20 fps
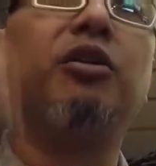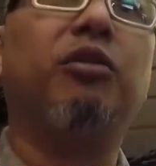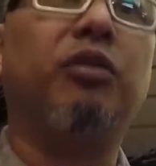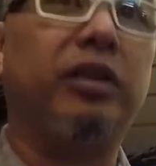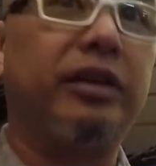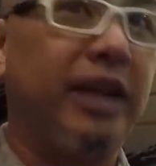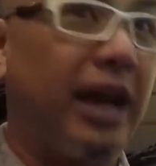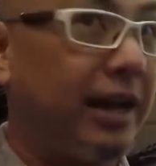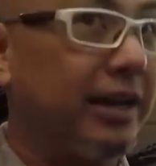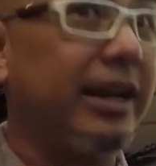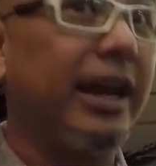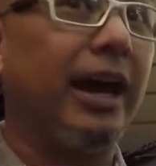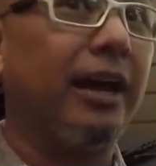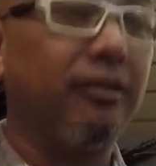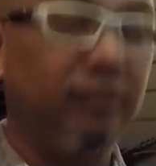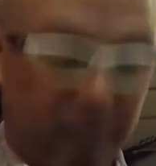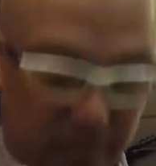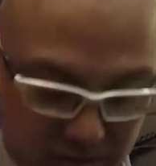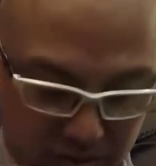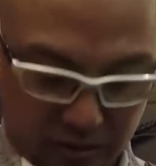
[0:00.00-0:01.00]
Well, not yet.
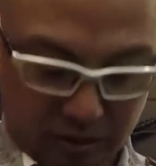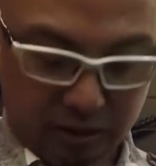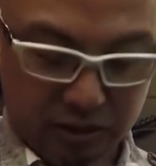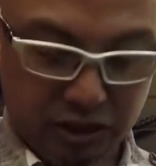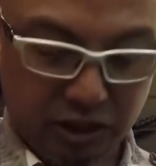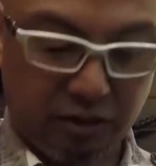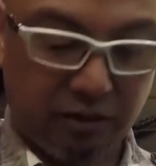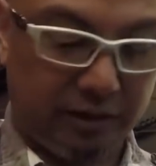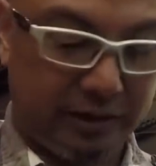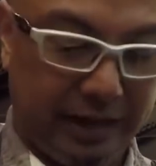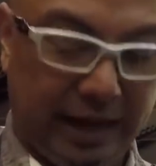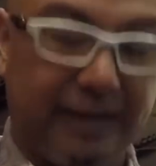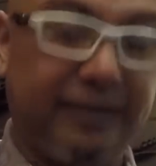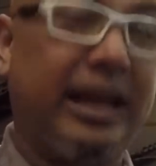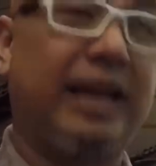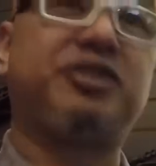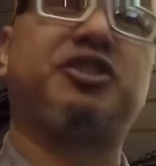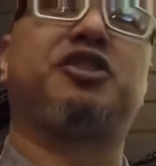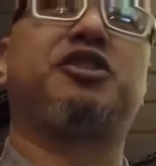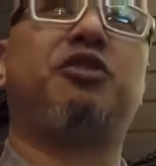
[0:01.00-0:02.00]
So
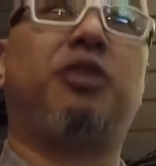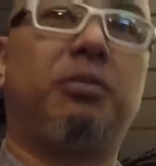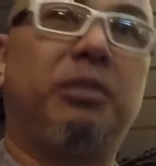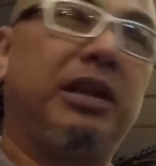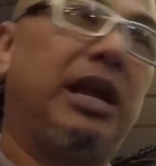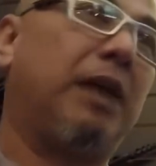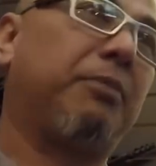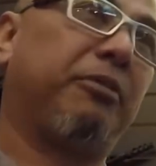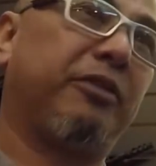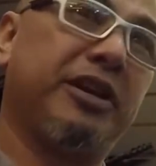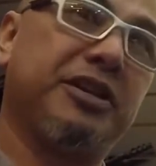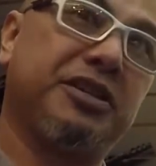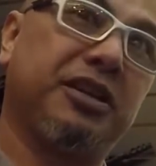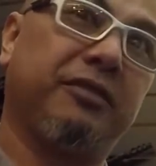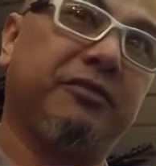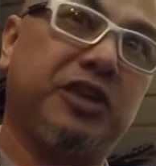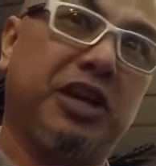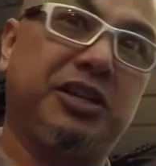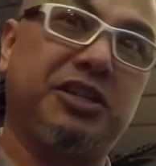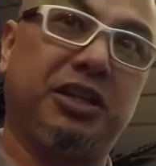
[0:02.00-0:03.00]
that's just normal operation
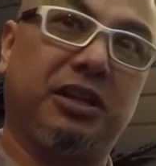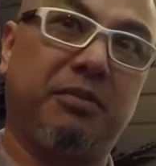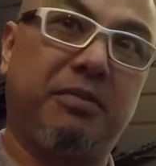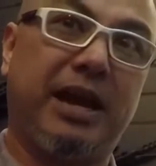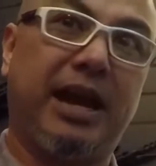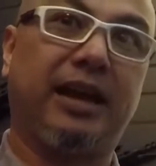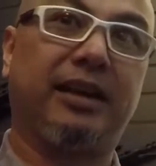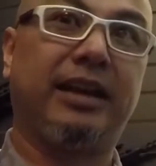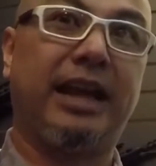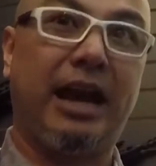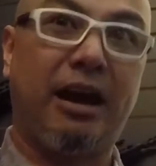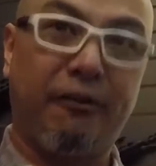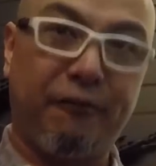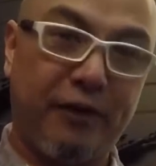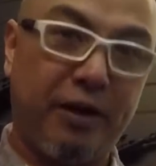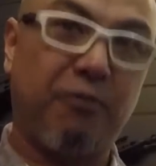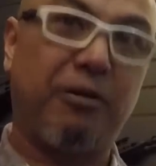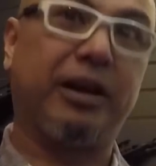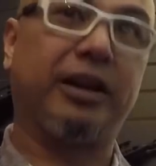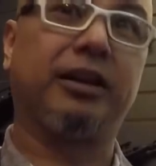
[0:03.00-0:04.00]
of changing the mag. Now, if
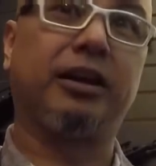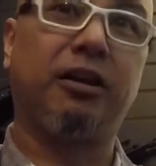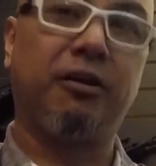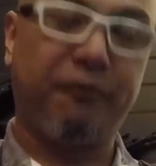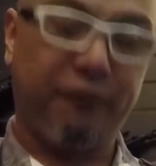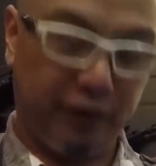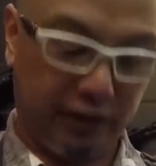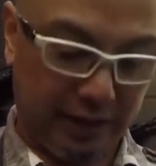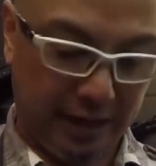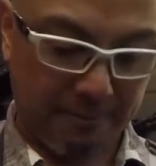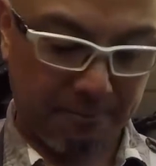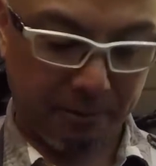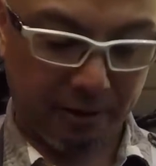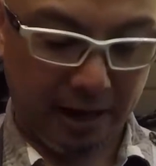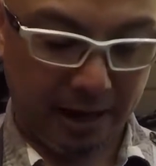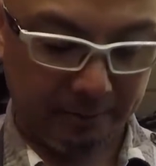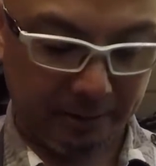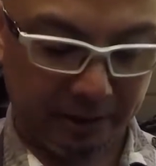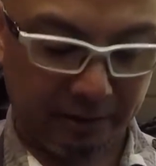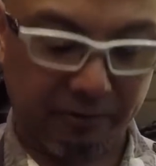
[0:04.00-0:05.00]
I want to go full upper,
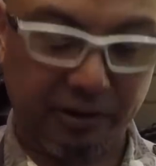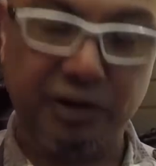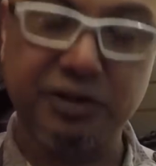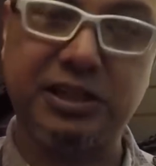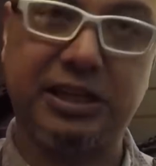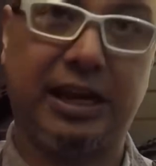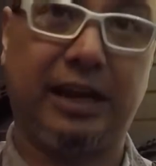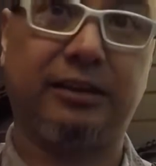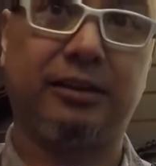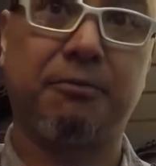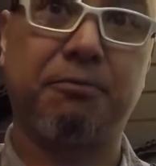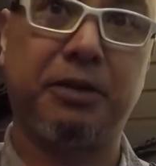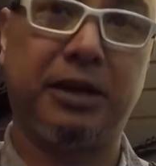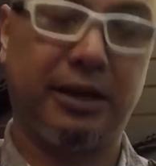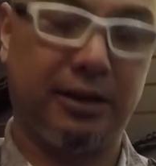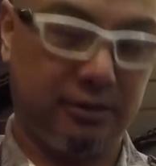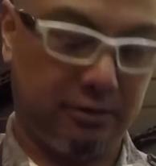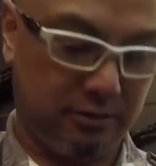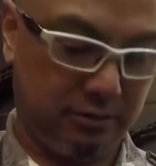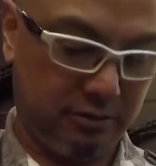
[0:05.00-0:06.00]
I'm going to rotate the
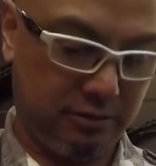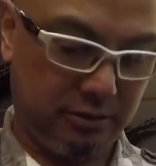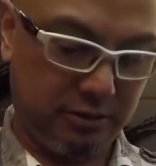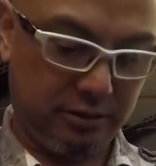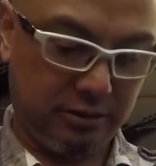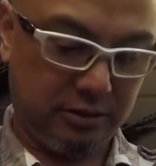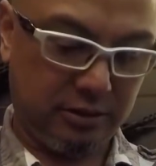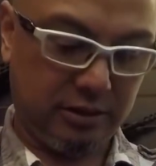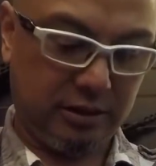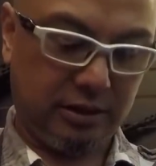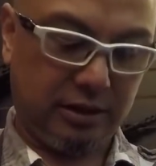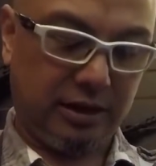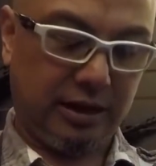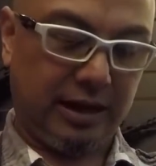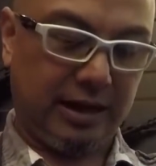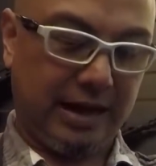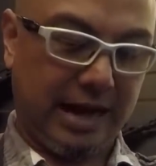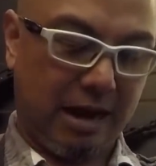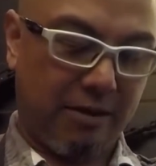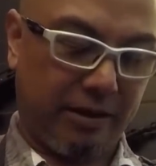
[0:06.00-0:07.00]
pin,
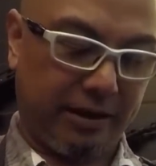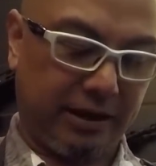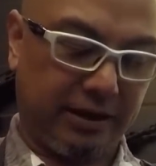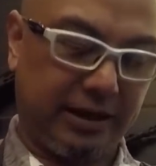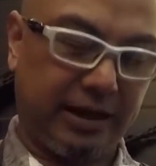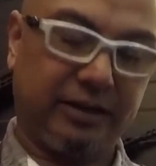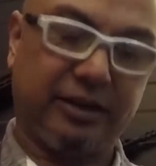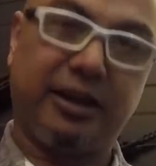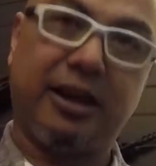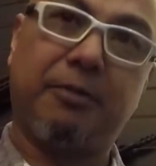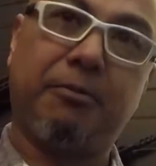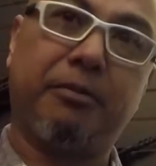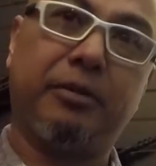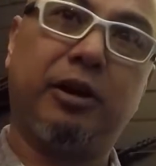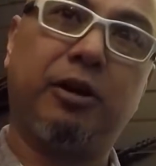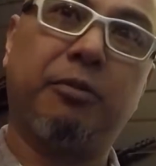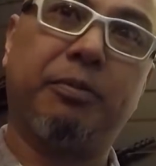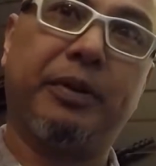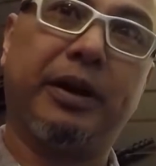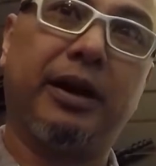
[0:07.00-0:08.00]
and now I can get the
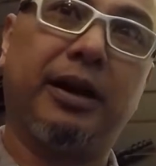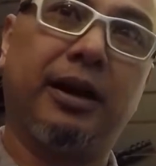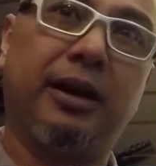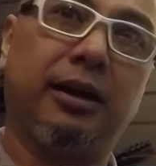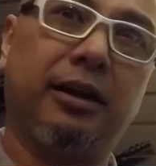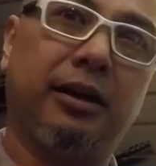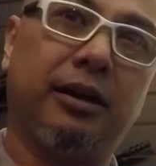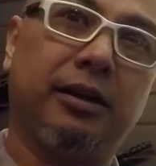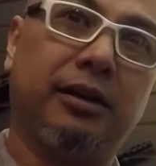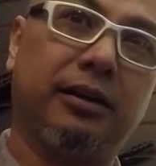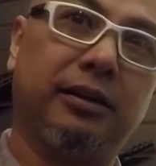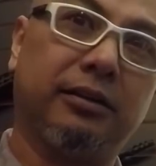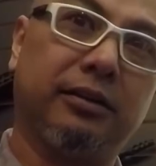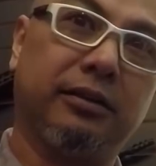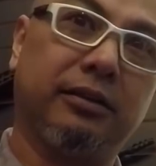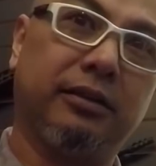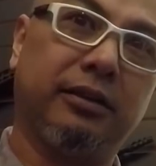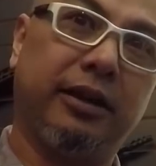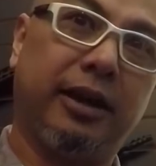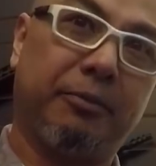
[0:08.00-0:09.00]

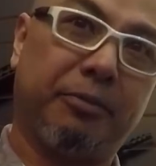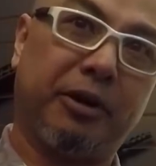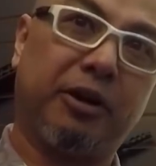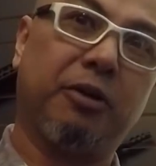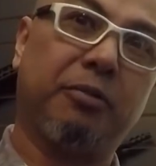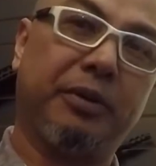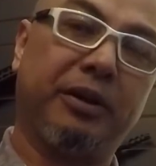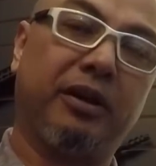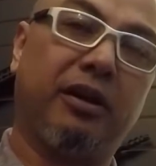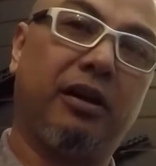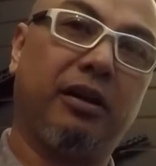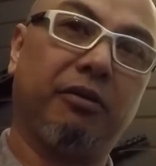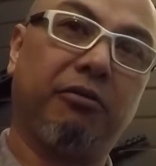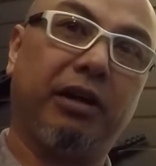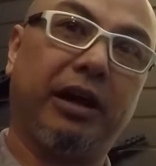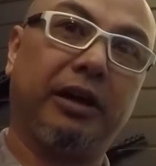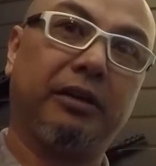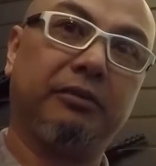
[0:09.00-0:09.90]
upper open all the way.